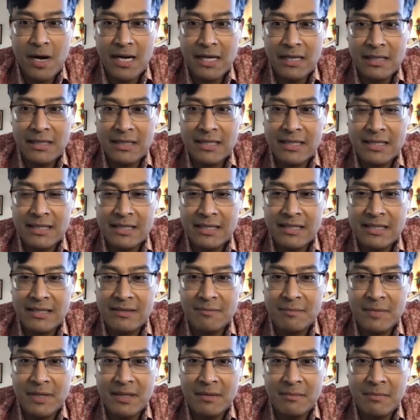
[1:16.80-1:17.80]
while since
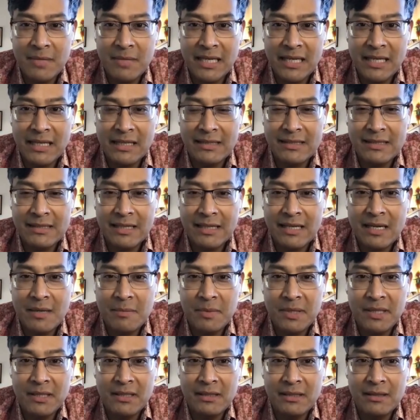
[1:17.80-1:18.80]
I've been meaning to
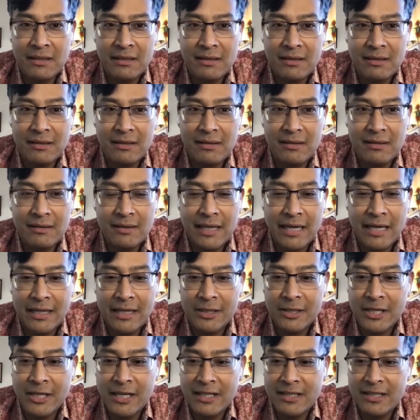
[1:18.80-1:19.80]
come and get
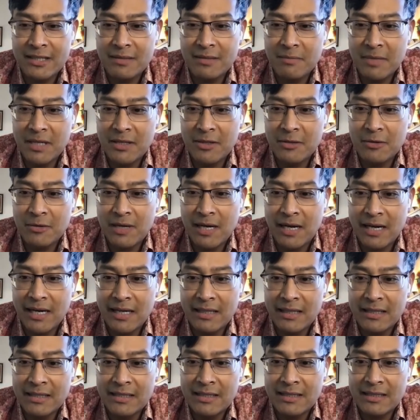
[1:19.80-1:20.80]
a chance to meet you
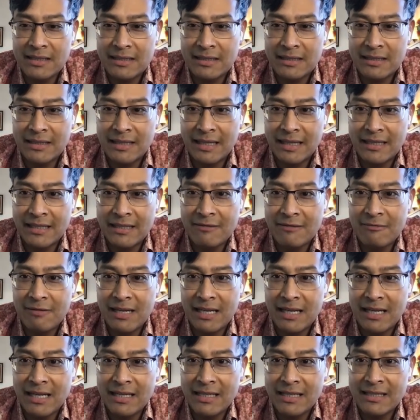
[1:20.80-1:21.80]
guys. I didn't
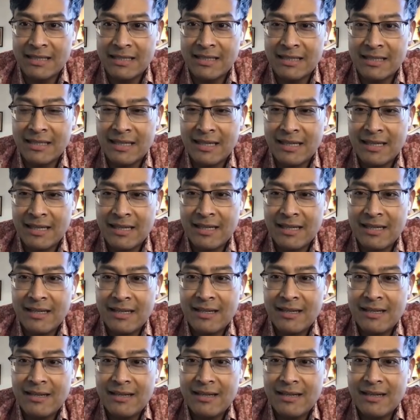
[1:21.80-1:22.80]
realize
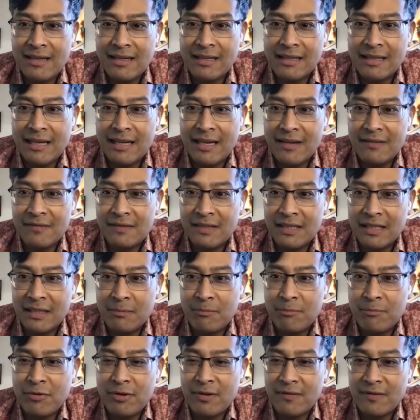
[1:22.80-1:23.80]
I'd have
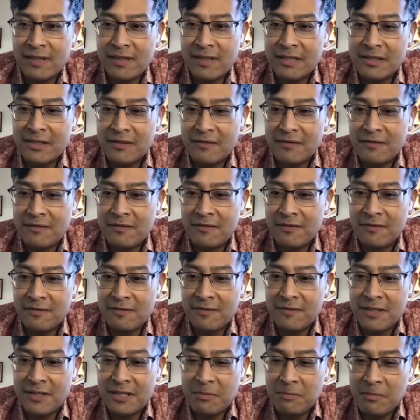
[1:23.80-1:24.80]
the privilege of
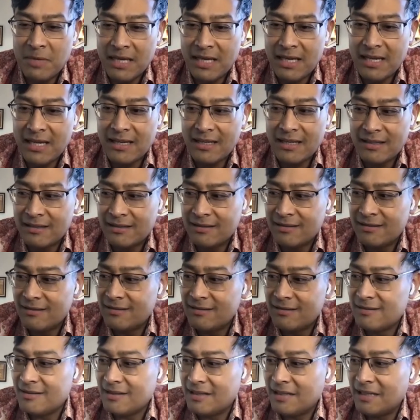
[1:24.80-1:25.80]
speaking
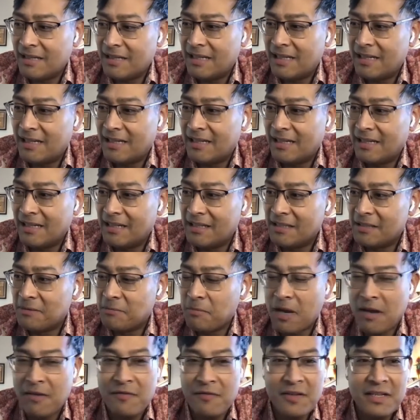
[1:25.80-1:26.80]
as
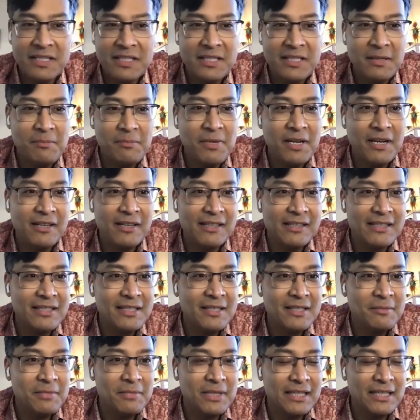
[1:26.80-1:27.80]
my first
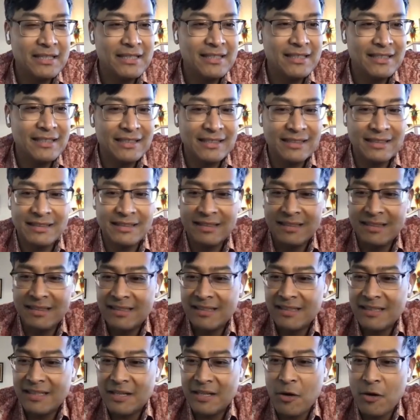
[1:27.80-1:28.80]
appearance, but yeah,
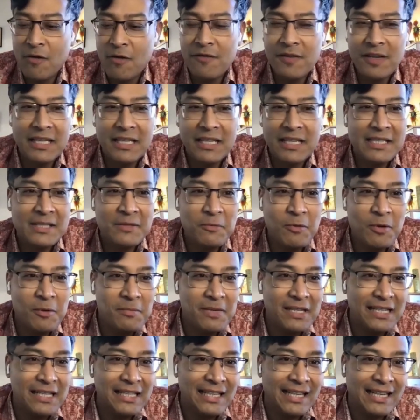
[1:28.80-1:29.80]
hopefully this won't
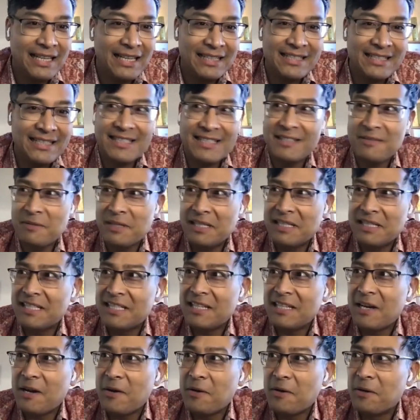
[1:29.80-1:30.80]
be the last. We'll
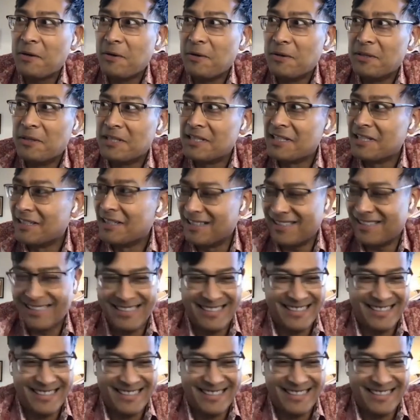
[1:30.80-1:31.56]
see how it goes.